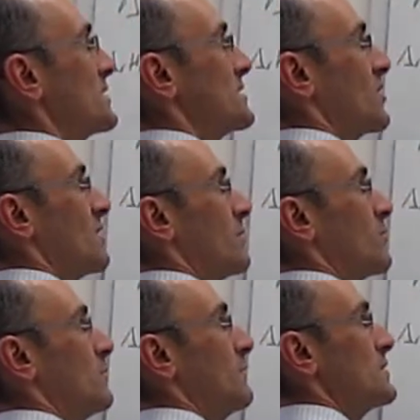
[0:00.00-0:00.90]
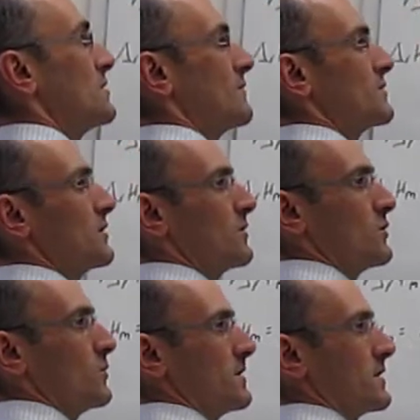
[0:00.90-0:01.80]
the stoichiometric coefficient of
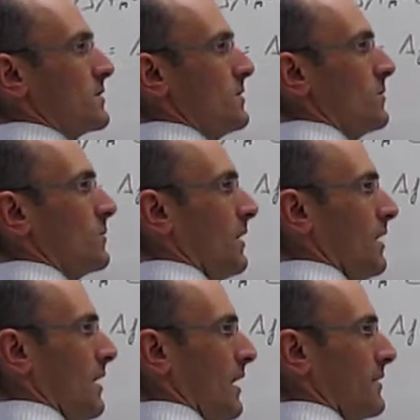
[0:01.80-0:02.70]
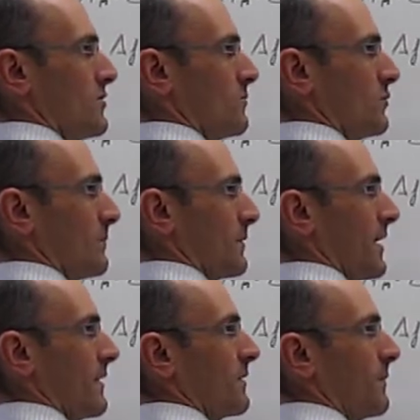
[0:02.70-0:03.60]
CO2 is a 2, I need to
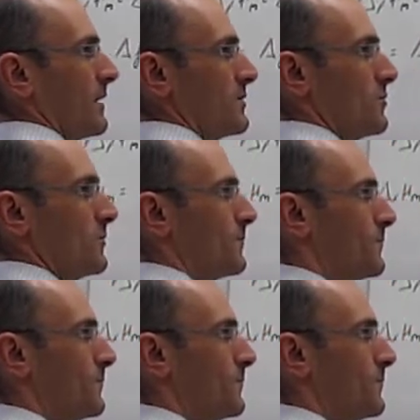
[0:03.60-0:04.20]
multiply that by 2.